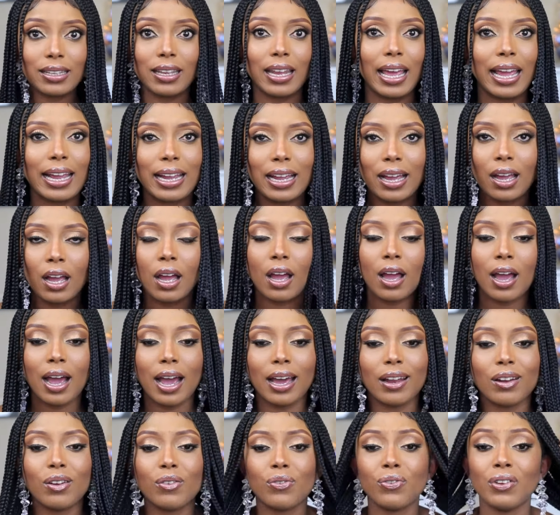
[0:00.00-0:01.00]
Like,
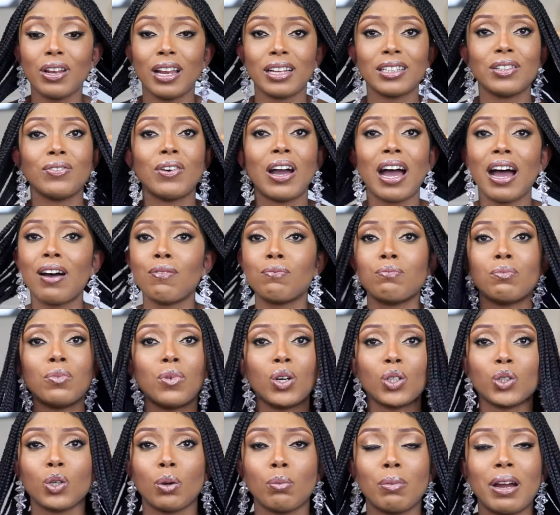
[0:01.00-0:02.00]
I don't feel as if I have
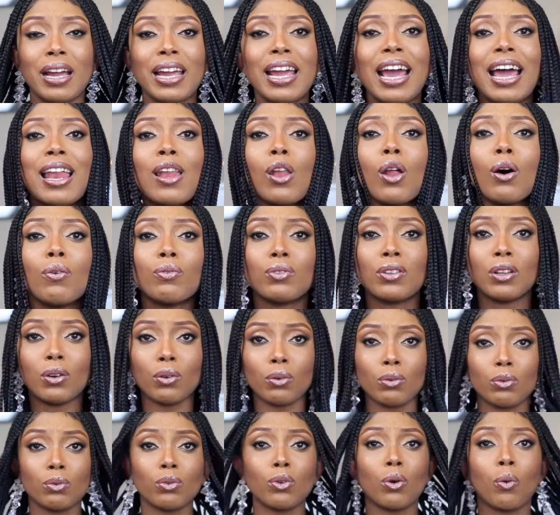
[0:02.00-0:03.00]
much on my hair. I love
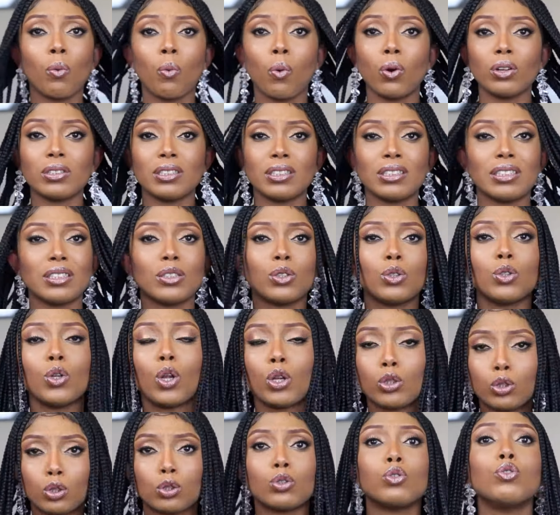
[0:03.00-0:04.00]
the quantity. It's
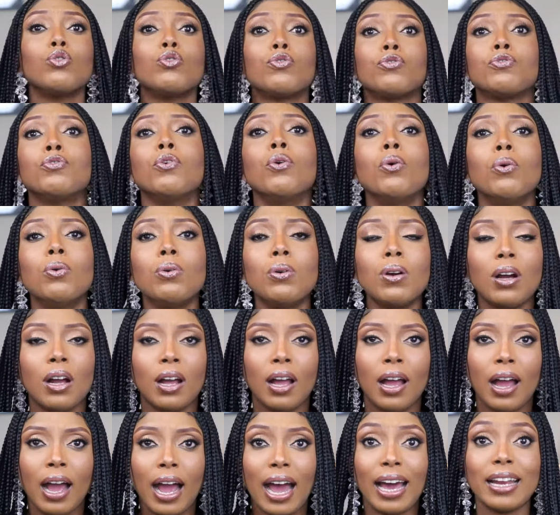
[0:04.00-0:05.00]
not too full
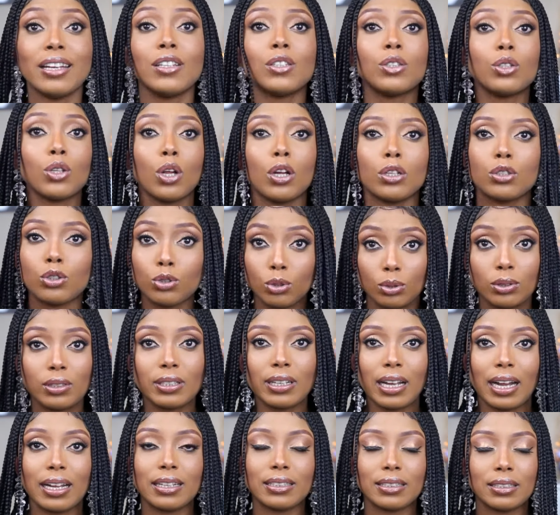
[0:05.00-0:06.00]
and it's not too
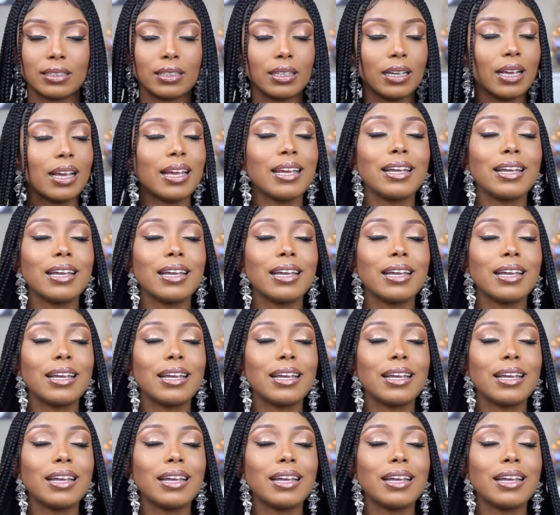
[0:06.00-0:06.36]
scanty.